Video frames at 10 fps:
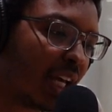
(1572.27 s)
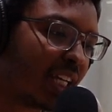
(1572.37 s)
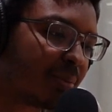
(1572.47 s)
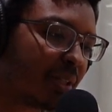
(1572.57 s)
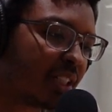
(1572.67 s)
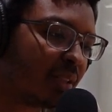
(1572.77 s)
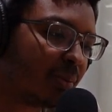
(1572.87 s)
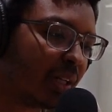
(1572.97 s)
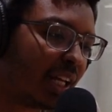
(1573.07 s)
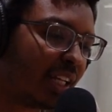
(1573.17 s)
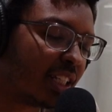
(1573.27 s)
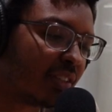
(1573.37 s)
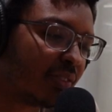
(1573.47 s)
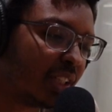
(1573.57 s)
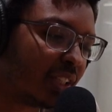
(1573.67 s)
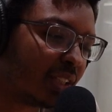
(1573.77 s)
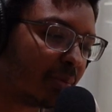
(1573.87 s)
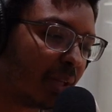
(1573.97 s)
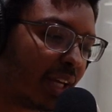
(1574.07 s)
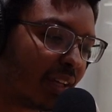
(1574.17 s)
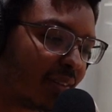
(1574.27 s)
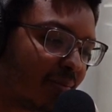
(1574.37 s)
especially when it doesn't really seem like